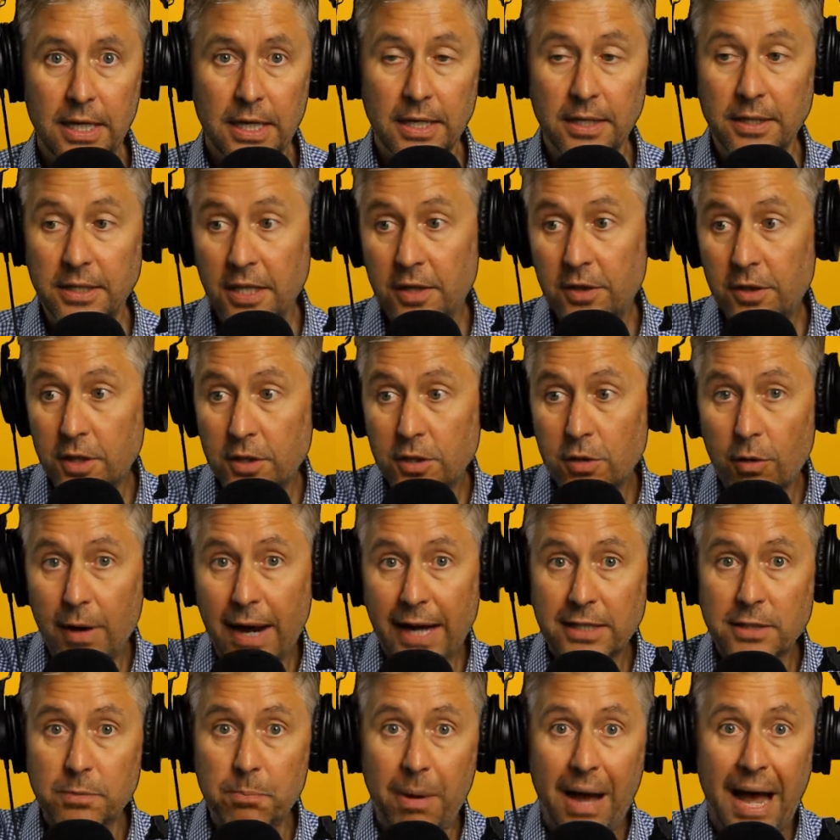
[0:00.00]
Did the
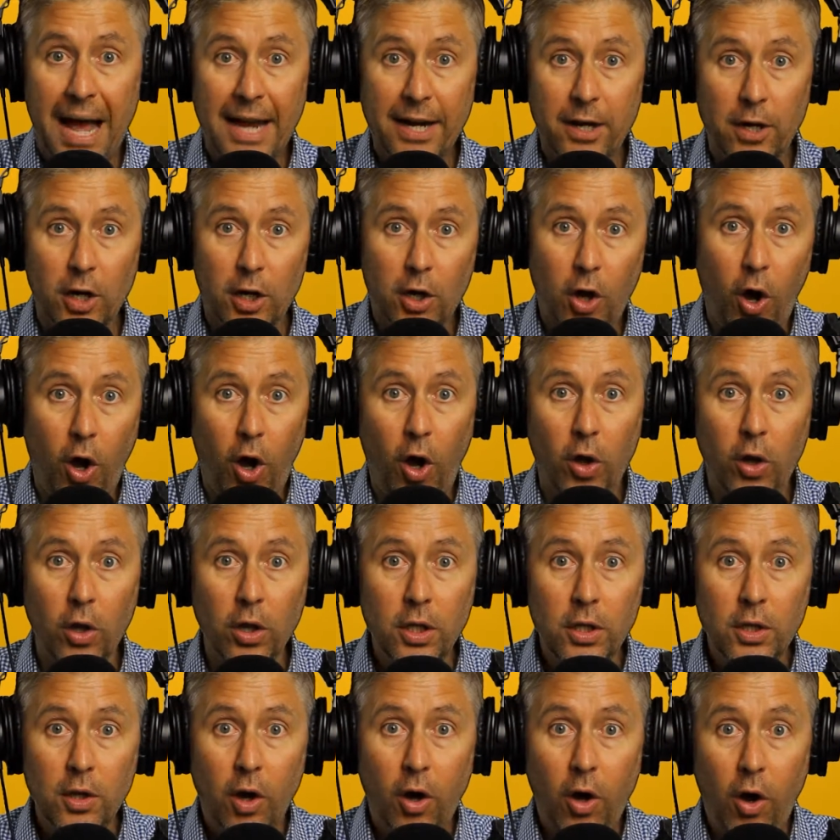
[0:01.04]
direct buyer call
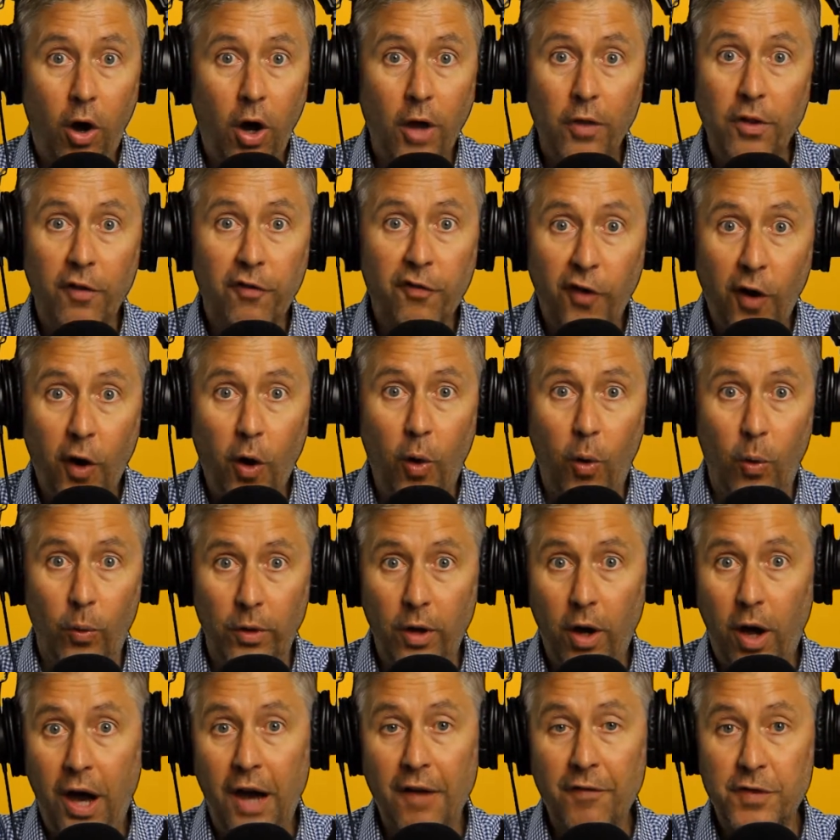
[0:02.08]
on the phone,
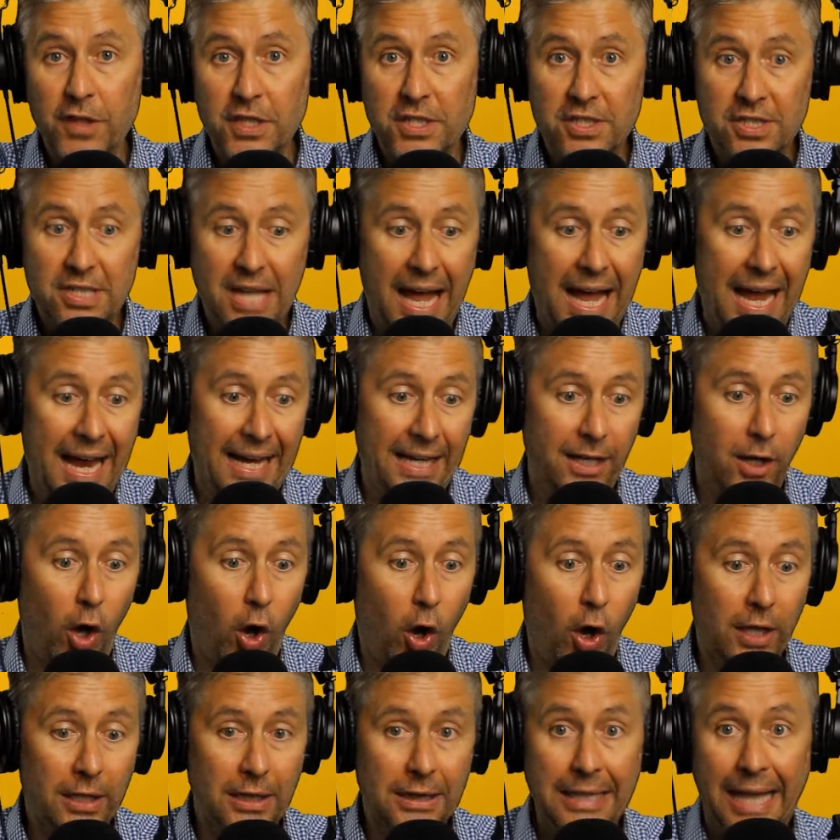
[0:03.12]
off the sign,
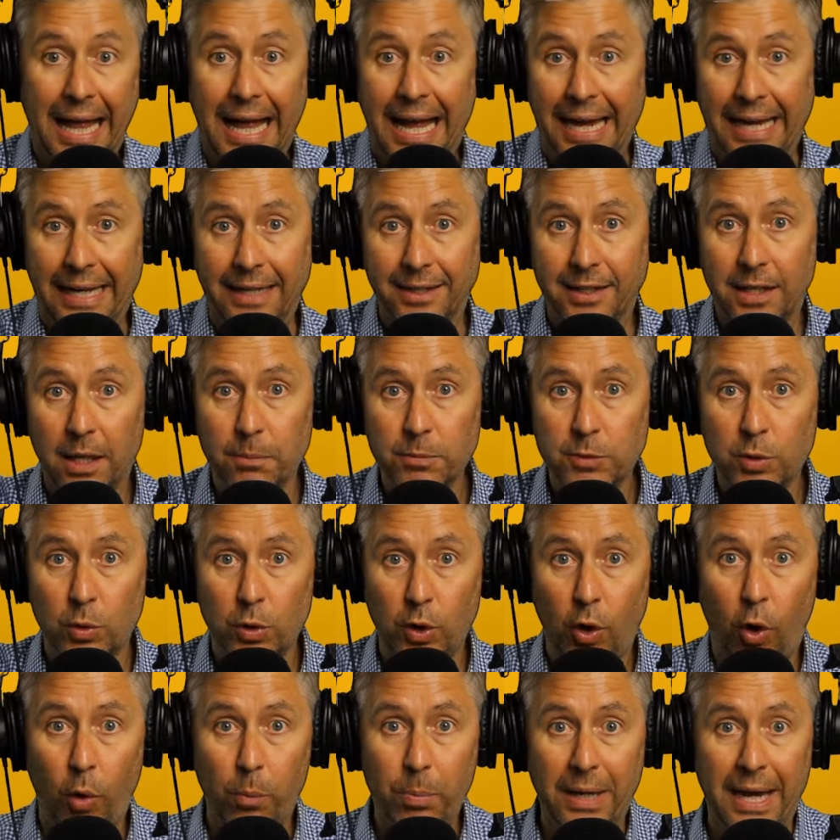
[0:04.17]
online, come to an
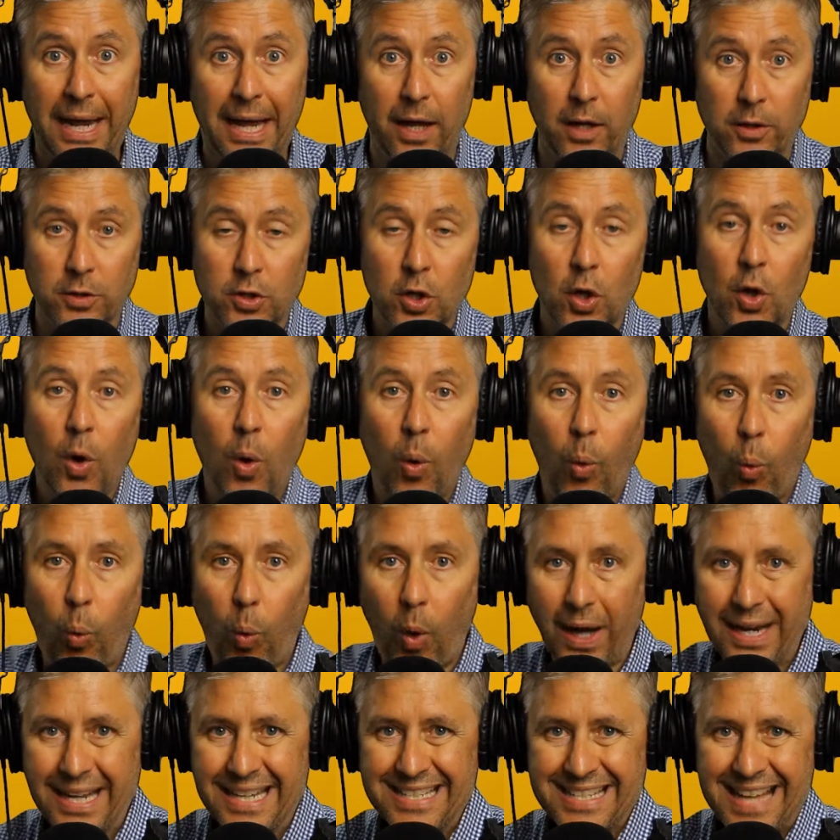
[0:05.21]
open house?
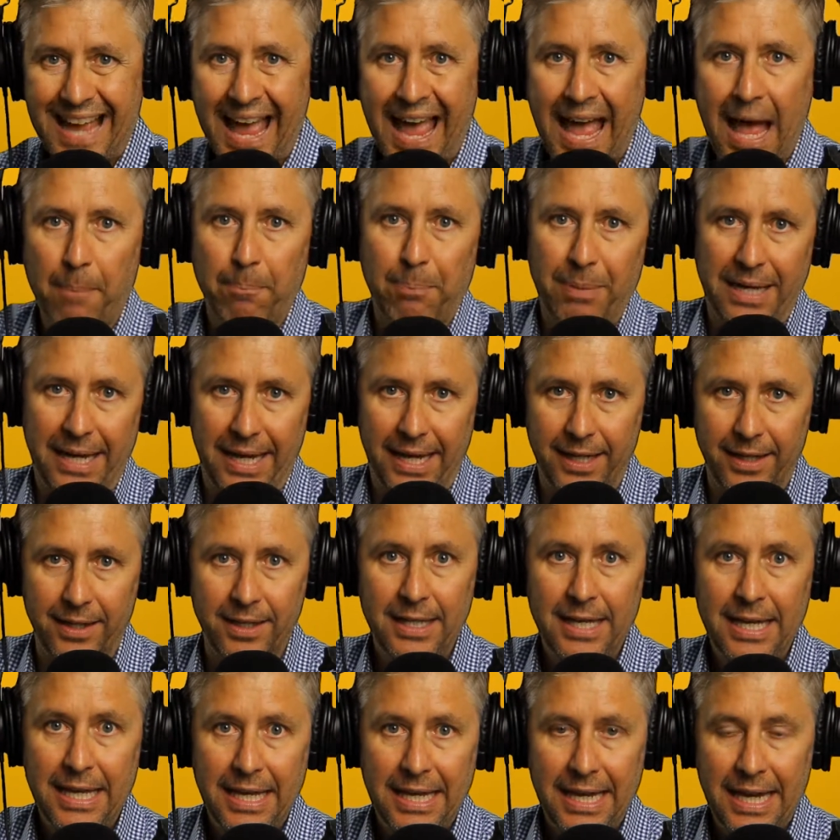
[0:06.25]
What is happening
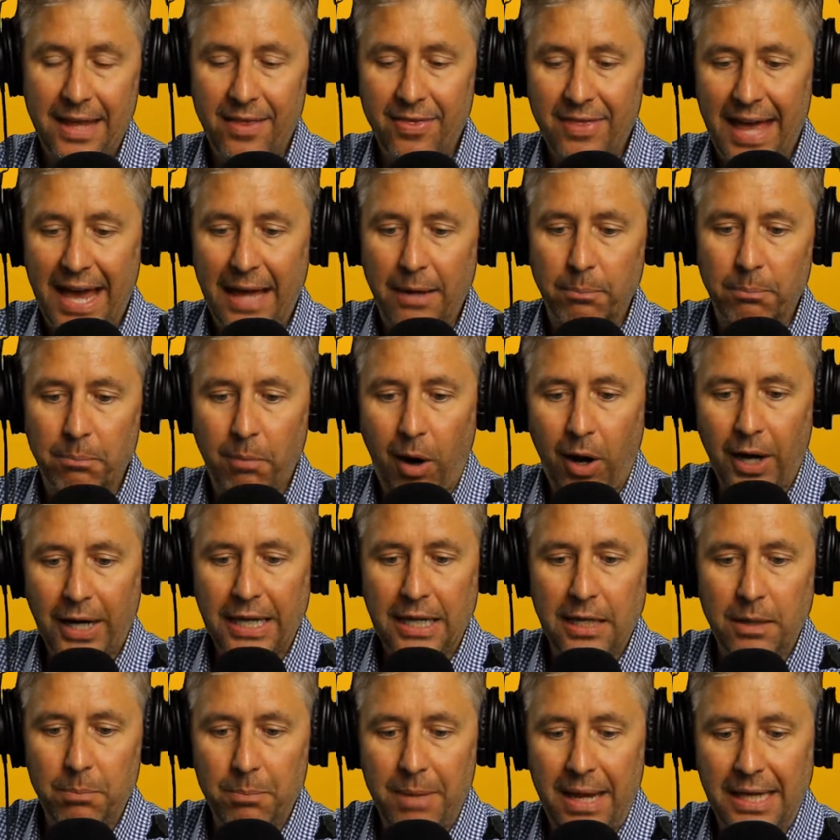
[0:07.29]
in that
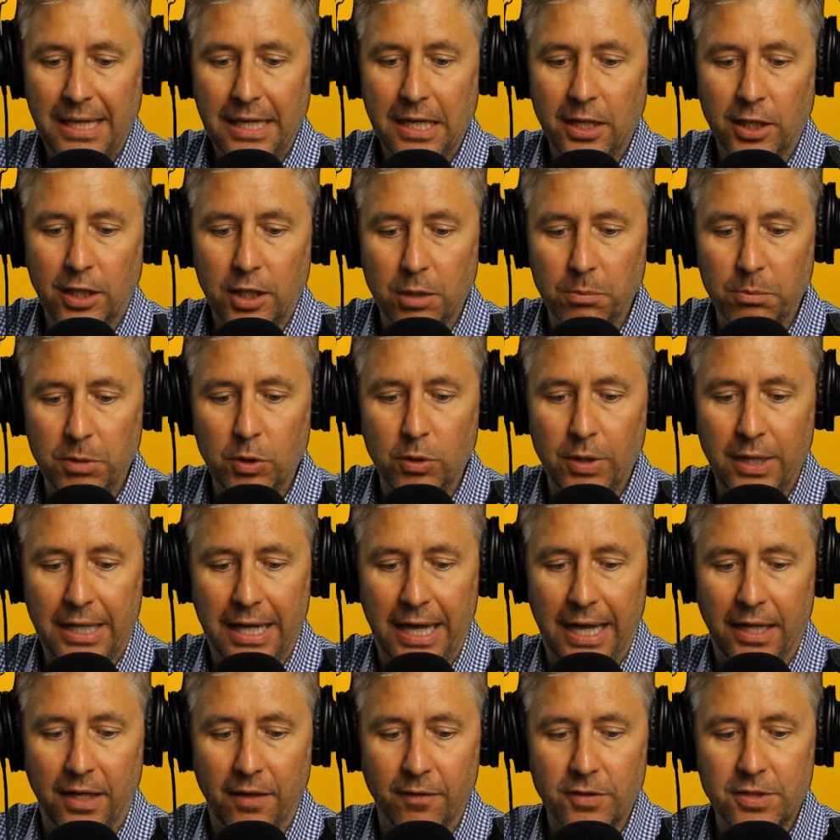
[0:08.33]
market-making
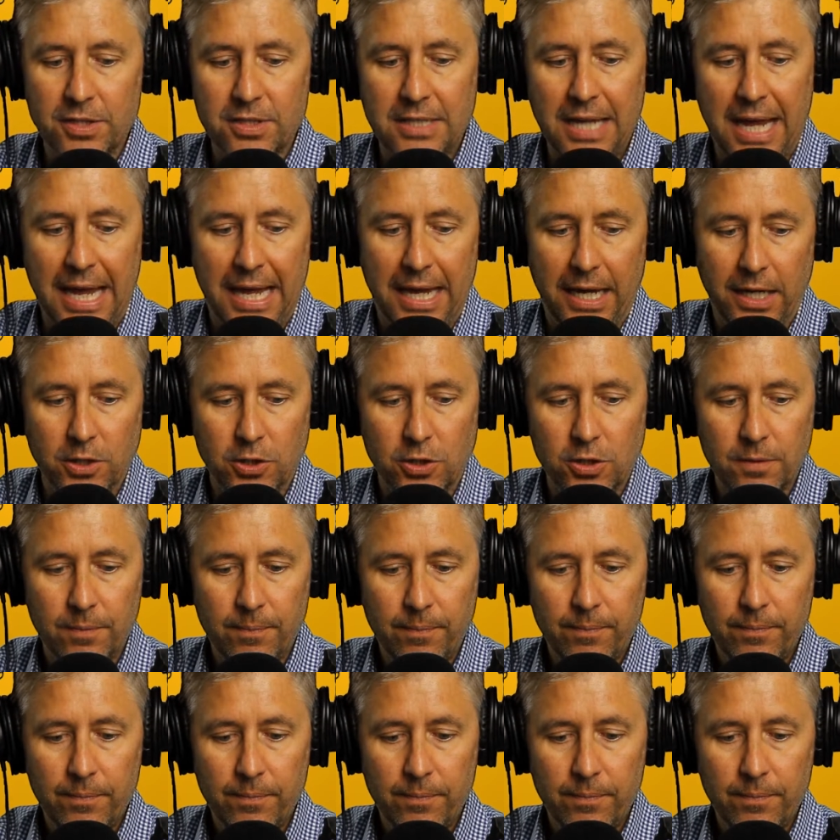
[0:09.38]
communicative stage?